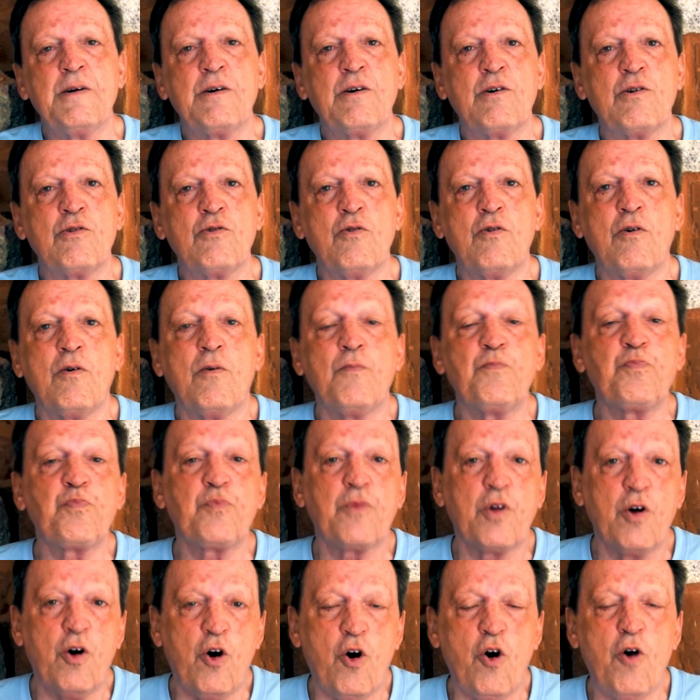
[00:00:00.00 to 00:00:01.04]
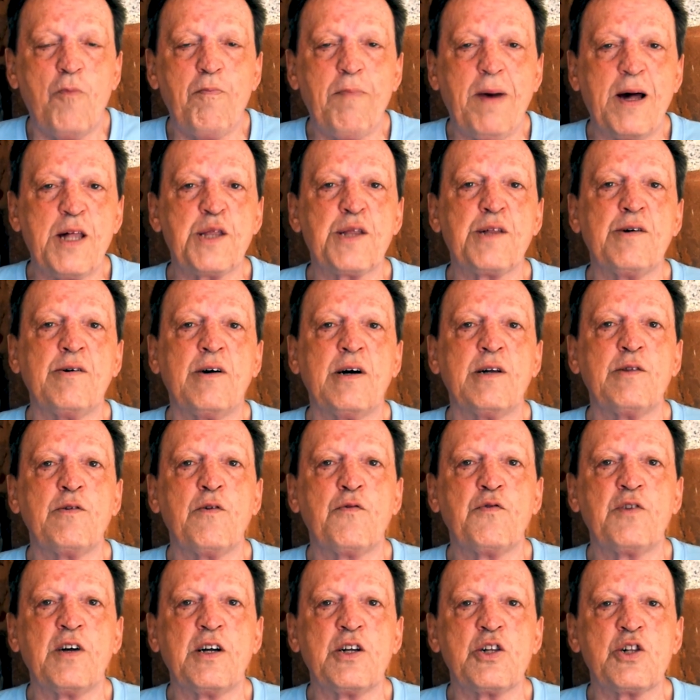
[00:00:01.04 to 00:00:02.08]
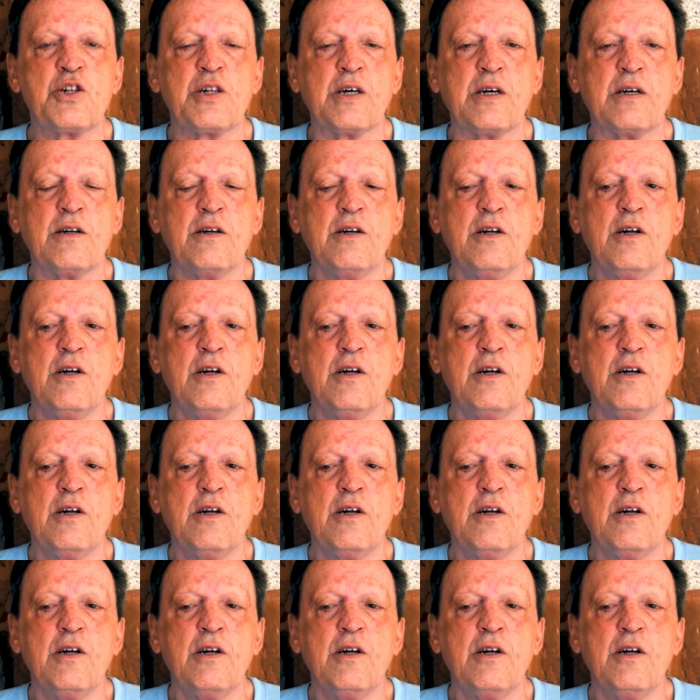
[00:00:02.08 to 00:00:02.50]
en passant, as the French say.